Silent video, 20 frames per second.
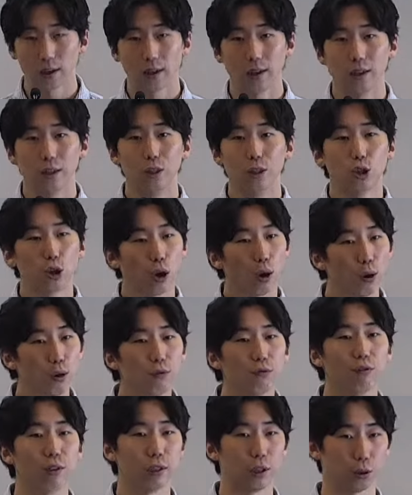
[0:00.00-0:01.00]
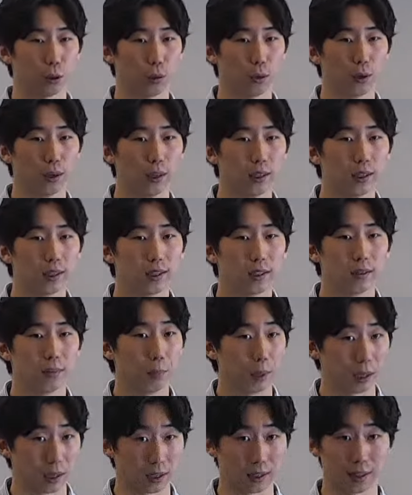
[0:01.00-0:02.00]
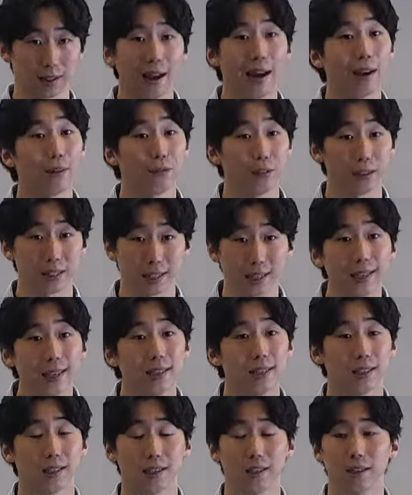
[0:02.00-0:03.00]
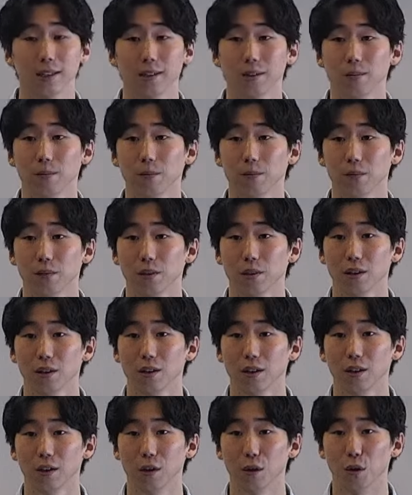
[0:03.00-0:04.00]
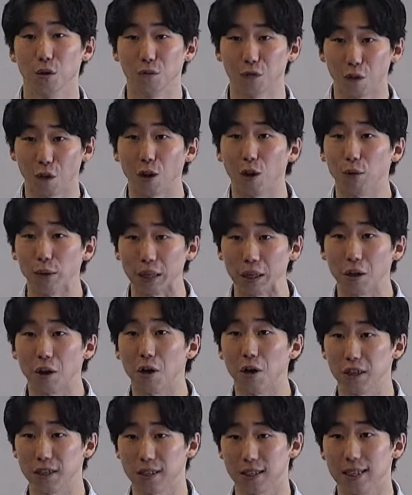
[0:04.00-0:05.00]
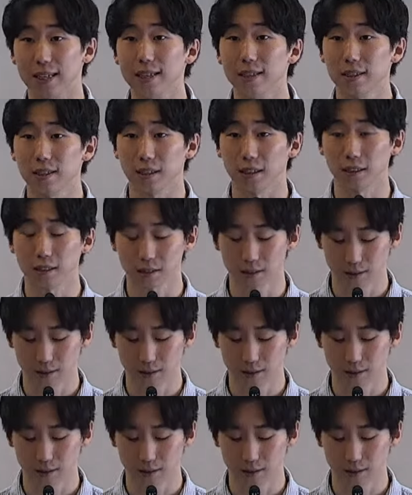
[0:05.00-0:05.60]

Don't rejoice because life is easy or following God is easy.